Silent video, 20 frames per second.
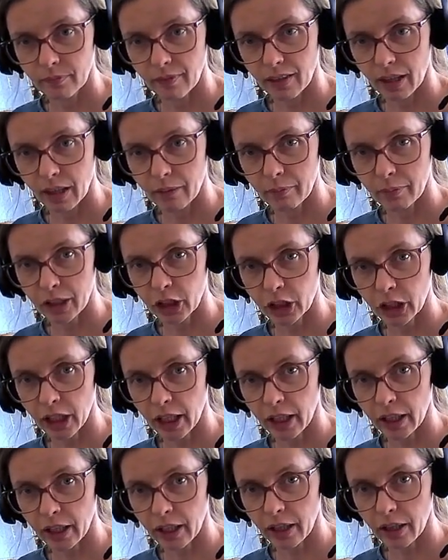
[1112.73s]
Let me
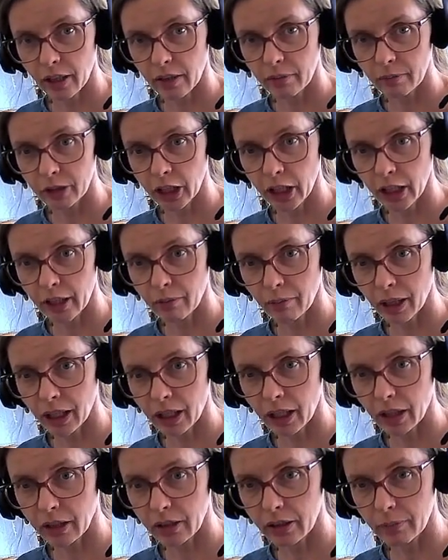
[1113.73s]
check here. I'm checking my
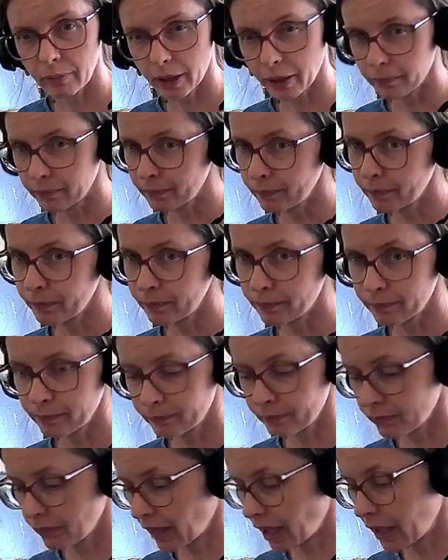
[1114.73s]
color. I'm like,
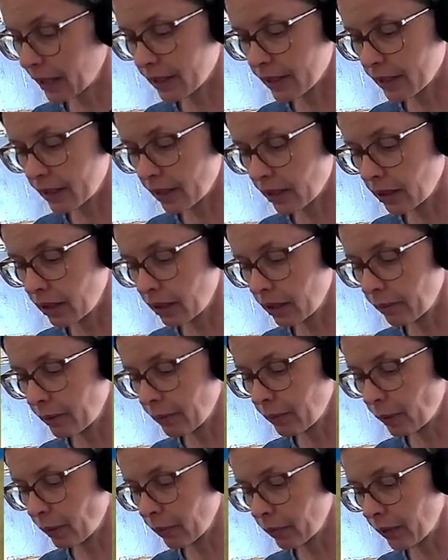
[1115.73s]
it's still a little bit
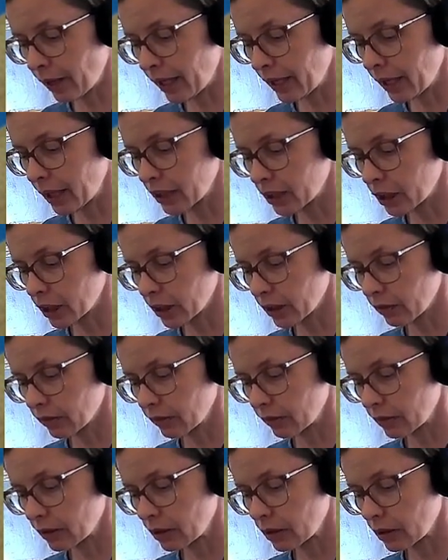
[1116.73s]
more reddish.
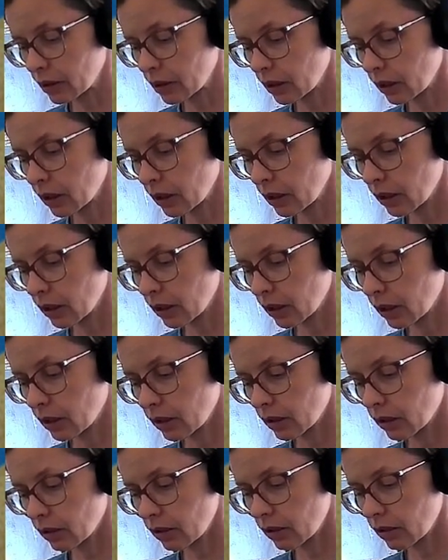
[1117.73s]

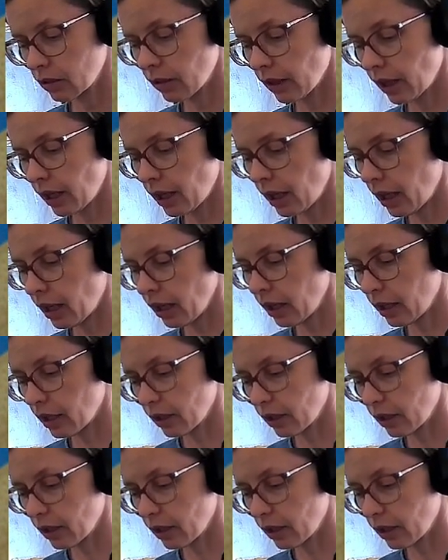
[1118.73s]
Okay.